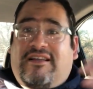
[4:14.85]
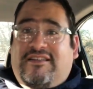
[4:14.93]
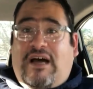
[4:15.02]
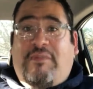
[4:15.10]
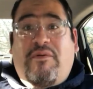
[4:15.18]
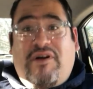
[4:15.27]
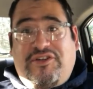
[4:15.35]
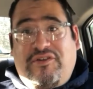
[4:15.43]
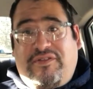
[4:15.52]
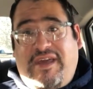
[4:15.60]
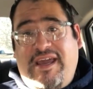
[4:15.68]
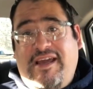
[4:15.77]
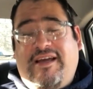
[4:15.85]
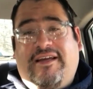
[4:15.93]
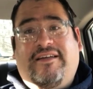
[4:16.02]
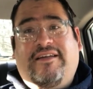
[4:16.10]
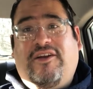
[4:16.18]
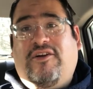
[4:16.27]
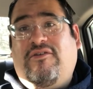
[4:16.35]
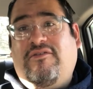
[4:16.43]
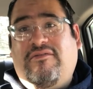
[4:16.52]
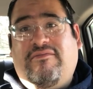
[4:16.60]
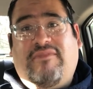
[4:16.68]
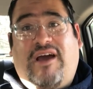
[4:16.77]
tell me what you think. You know,
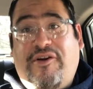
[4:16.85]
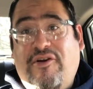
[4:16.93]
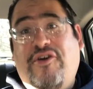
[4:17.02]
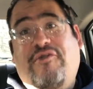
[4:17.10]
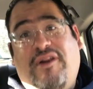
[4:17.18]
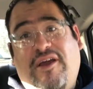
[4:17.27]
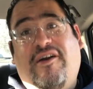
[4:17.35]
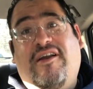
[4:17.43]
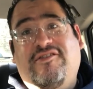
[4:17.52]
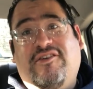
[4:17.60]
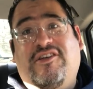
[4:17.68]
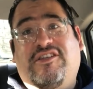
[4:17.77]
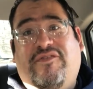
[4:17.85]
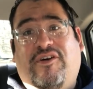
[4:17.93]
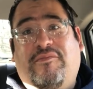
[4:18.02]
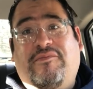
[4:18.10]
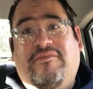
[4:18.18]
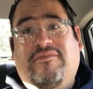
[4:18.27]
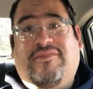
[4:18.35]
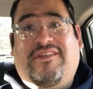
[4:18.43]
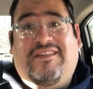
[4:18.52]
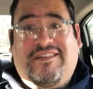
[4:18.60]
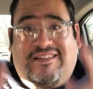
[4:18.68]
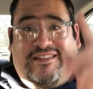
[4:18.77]
I know you're really gonna enjoy this film.
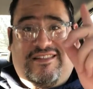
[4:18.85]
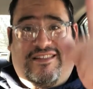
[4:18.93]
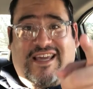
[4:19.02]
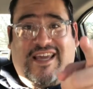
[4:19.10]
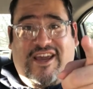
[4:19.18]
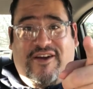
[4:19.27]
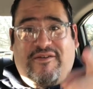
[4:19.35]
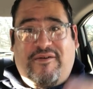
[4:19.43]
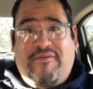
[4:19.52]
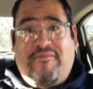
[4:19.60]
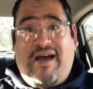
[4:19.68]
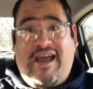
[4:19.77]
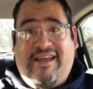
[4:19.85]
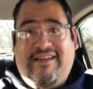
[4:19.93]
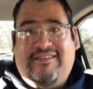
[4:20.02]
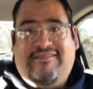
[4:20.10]
Take care. Bye.